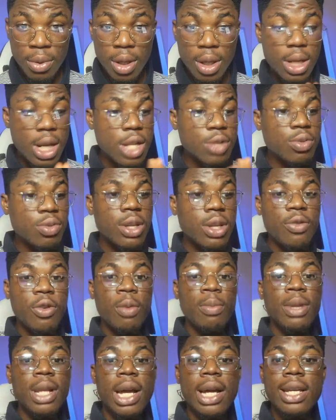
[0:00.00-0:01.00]
That's what the
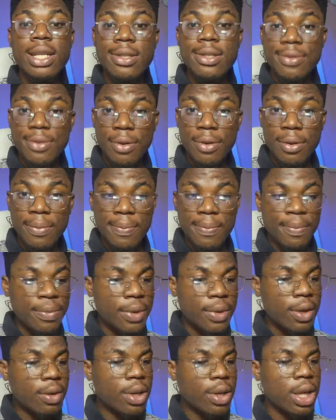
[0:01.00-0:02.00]
formula is for,
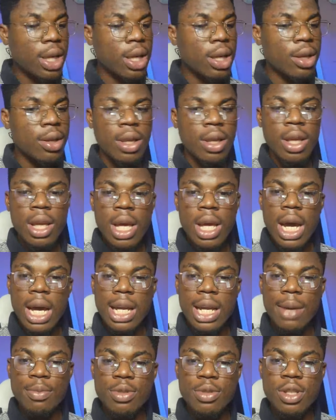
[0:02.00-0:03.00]
okay?
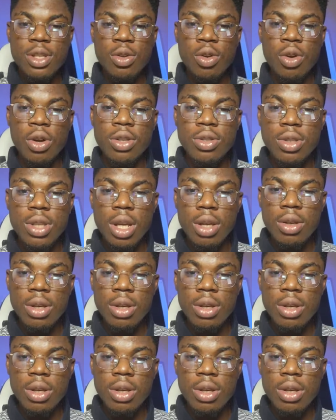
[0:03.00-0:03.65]
And I'm still going to tell you